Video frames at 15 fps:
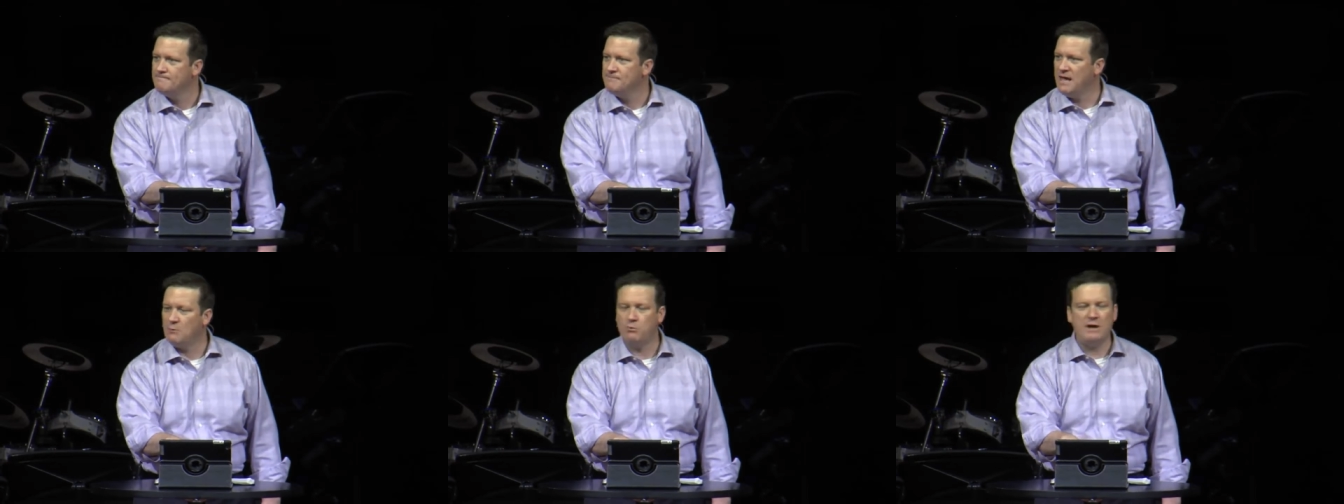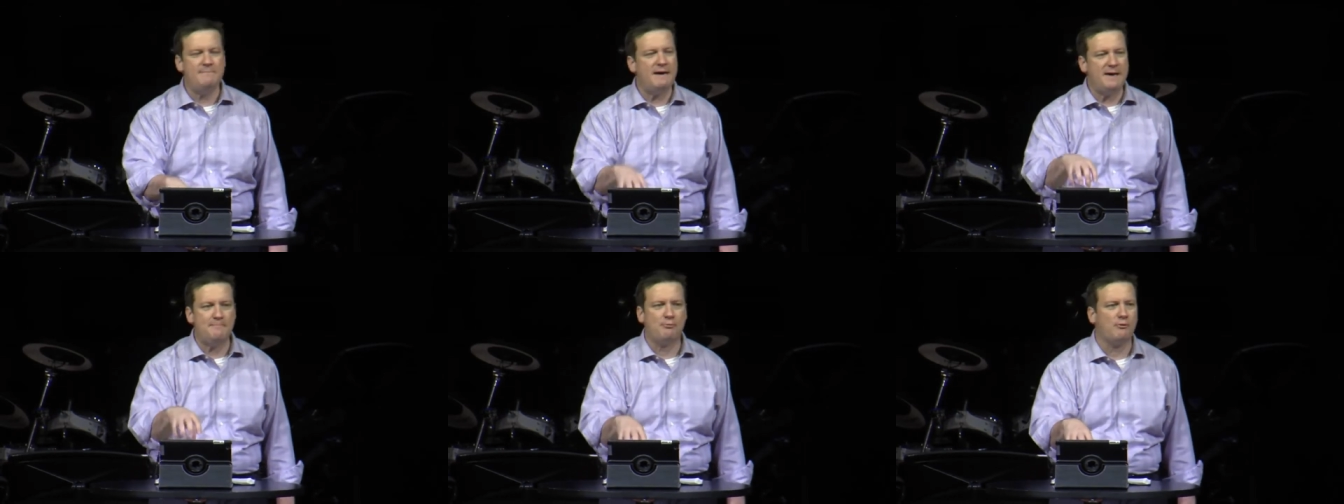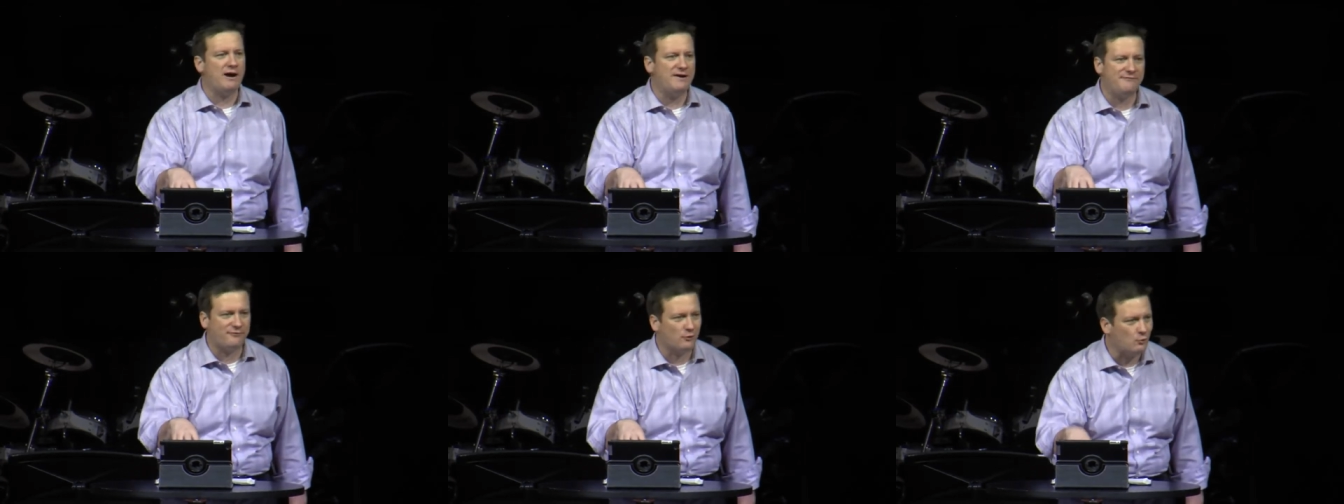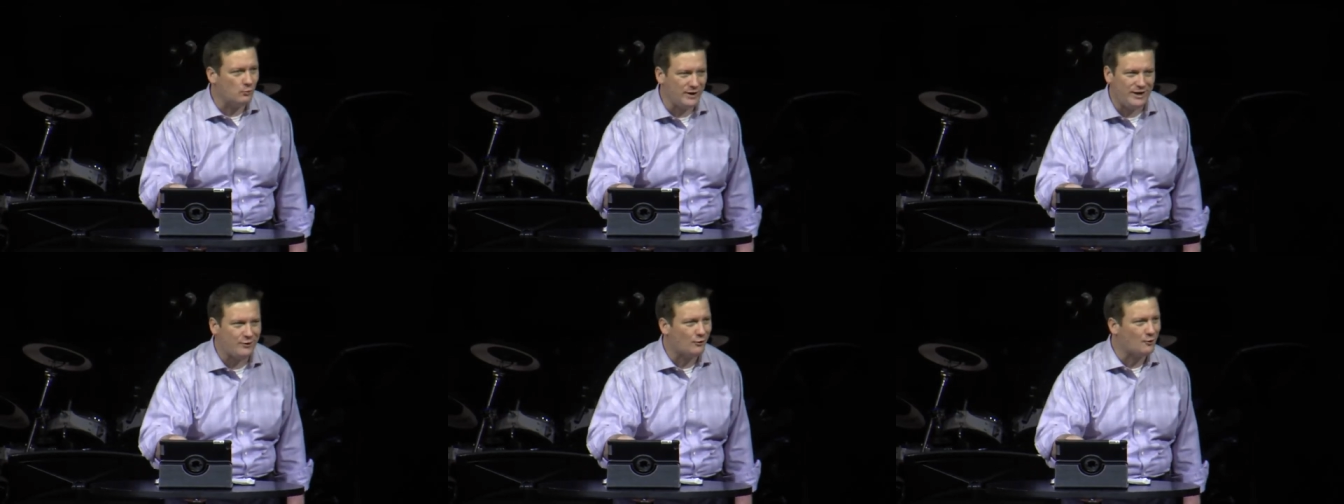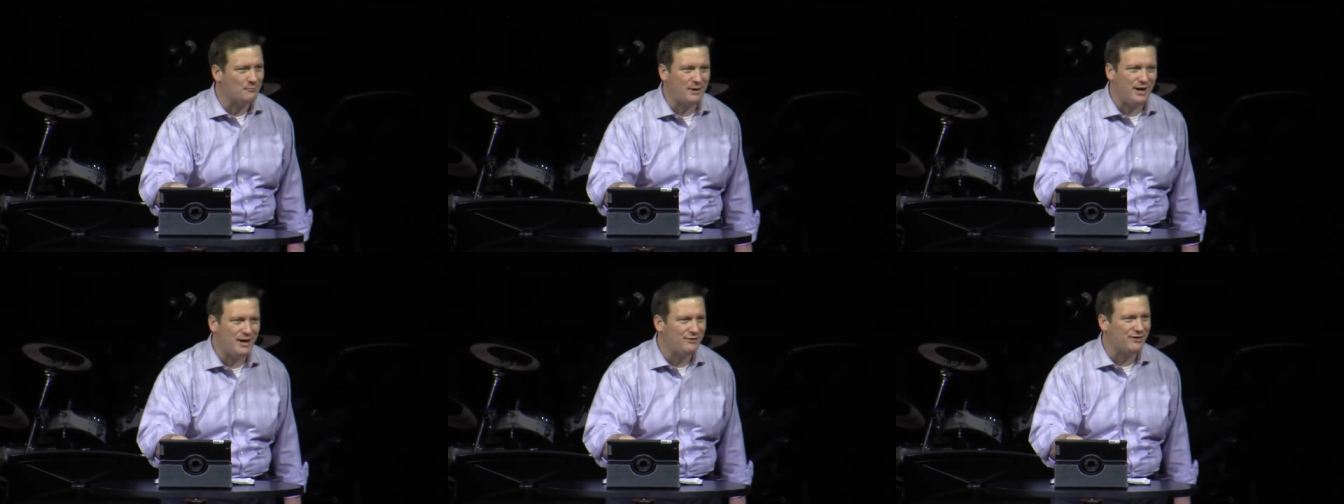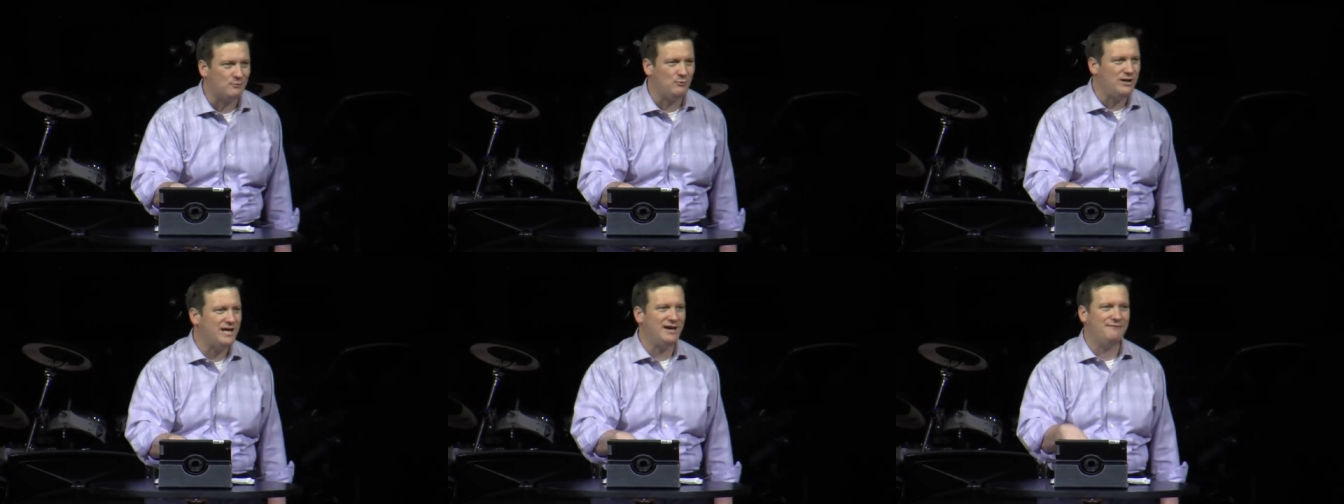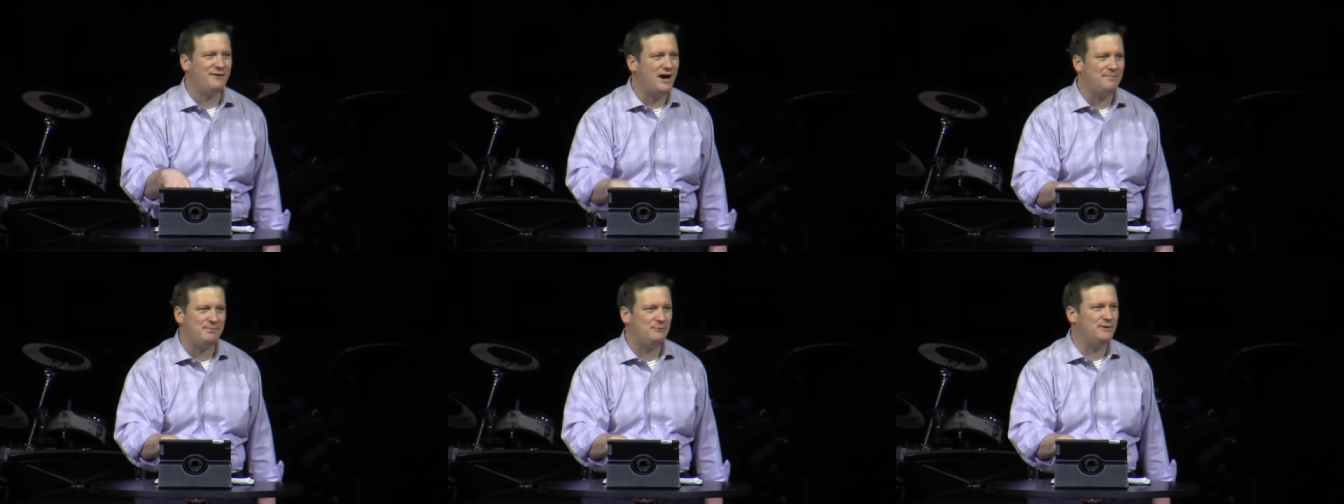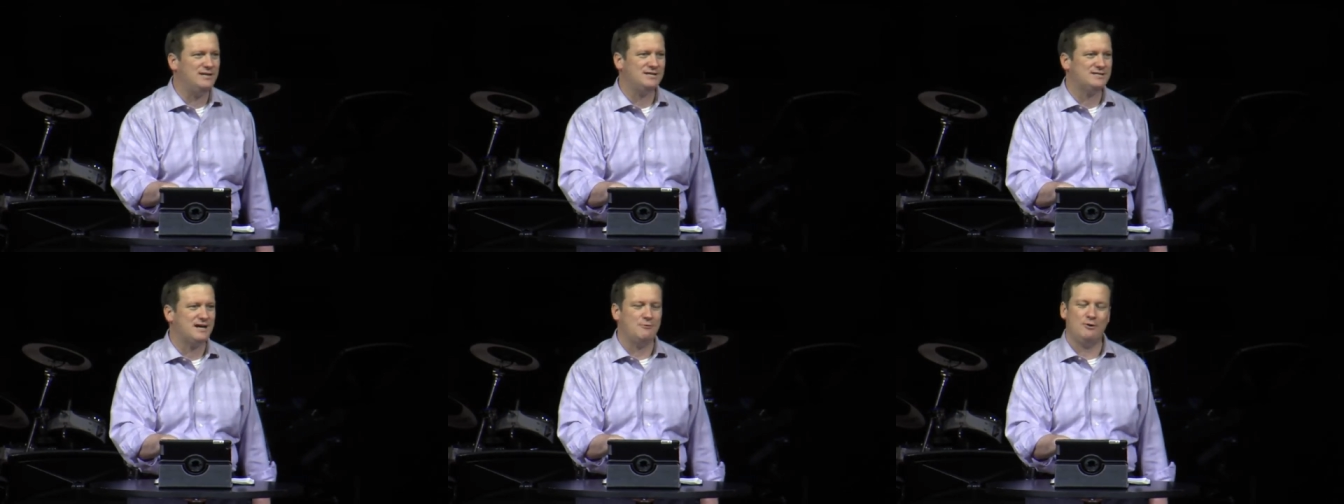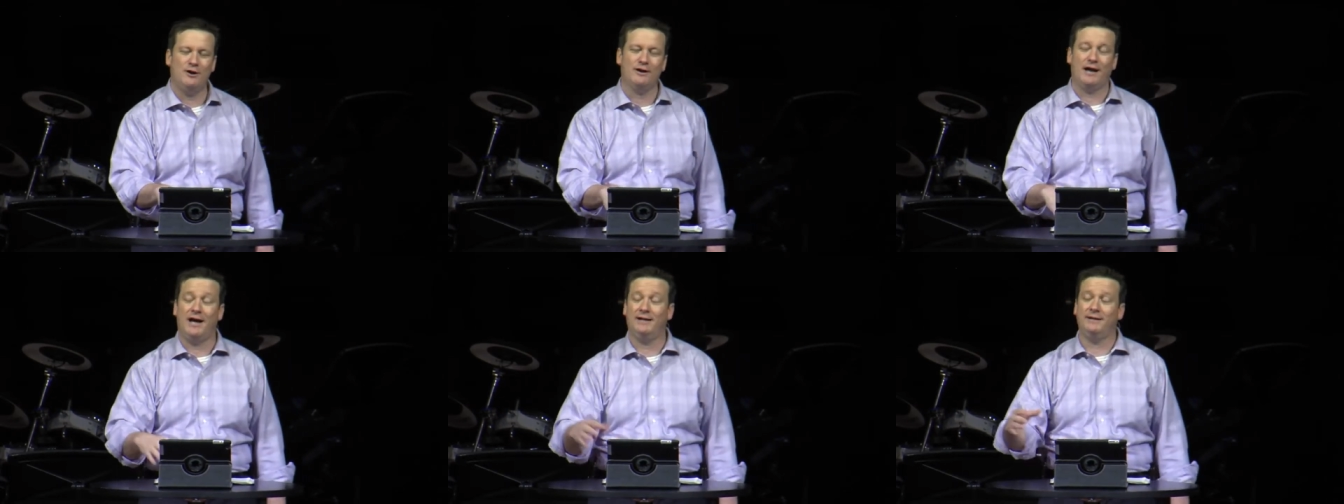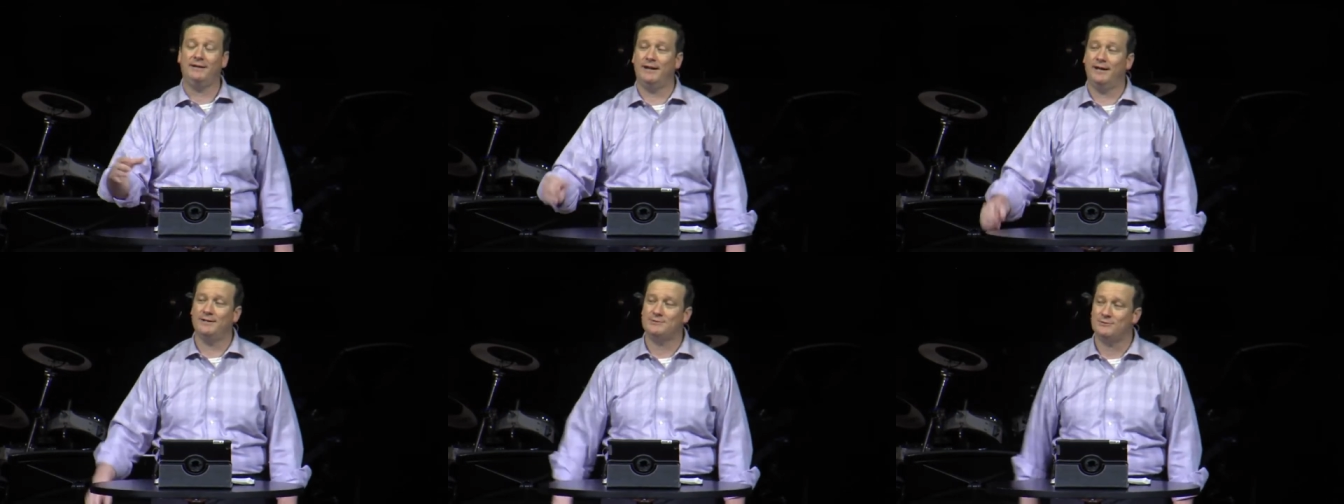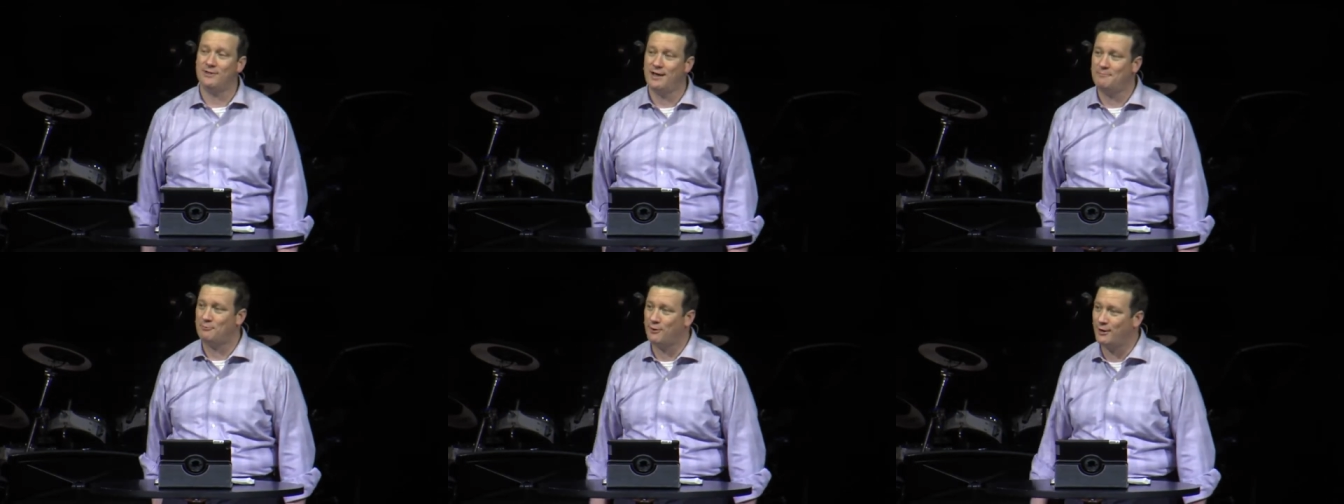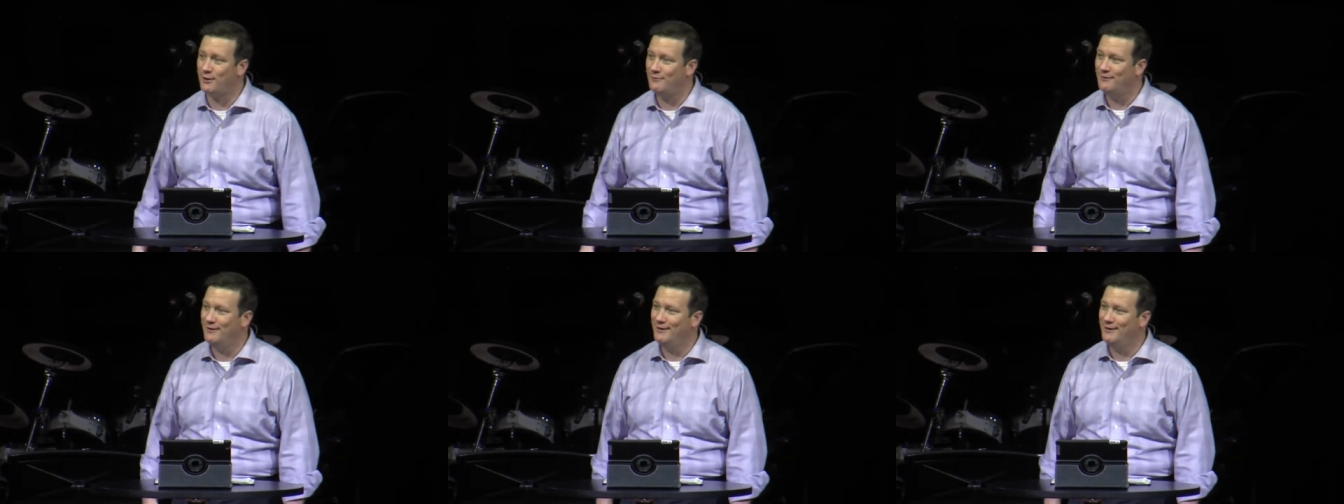And we may pray for a week or a month and we give up and we just say, well, God didn't answer that prayer.